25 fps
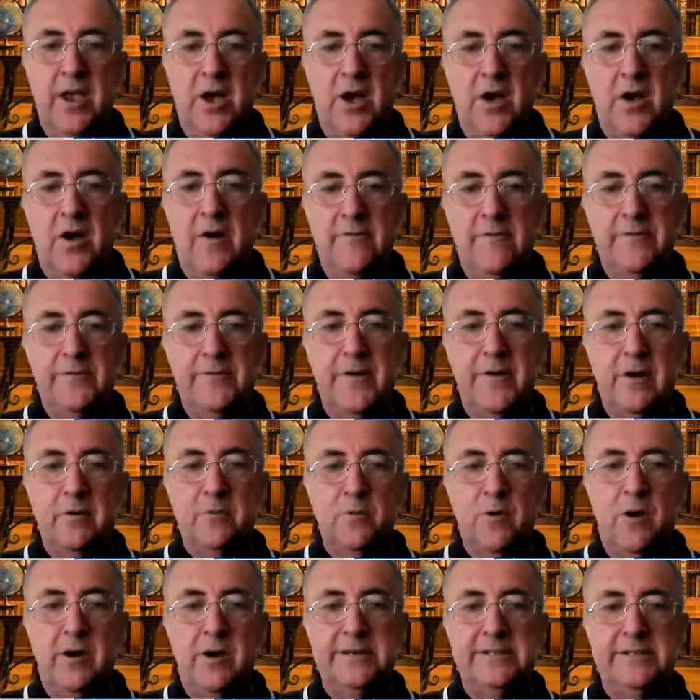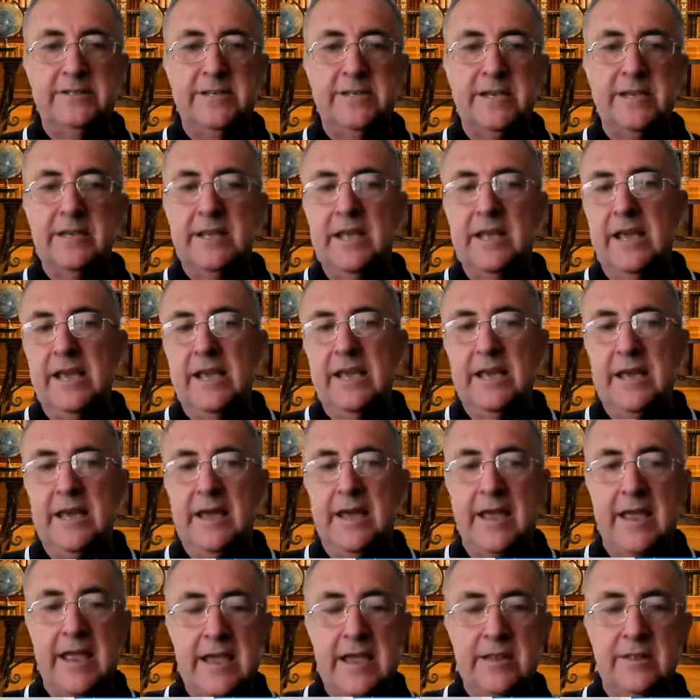of writing
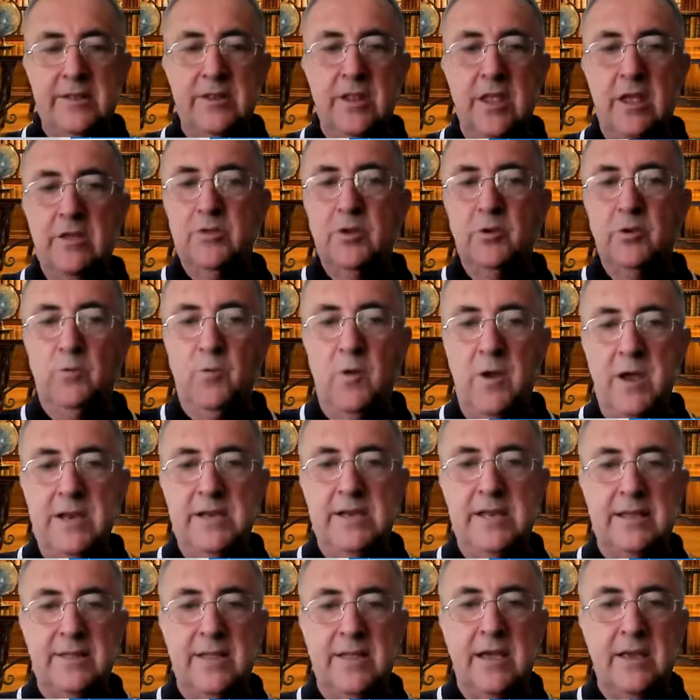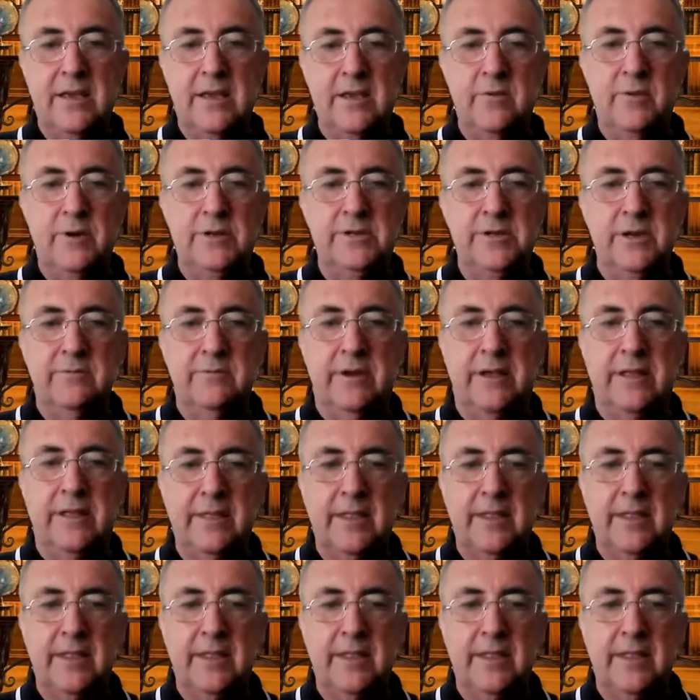in the reading that you were doing.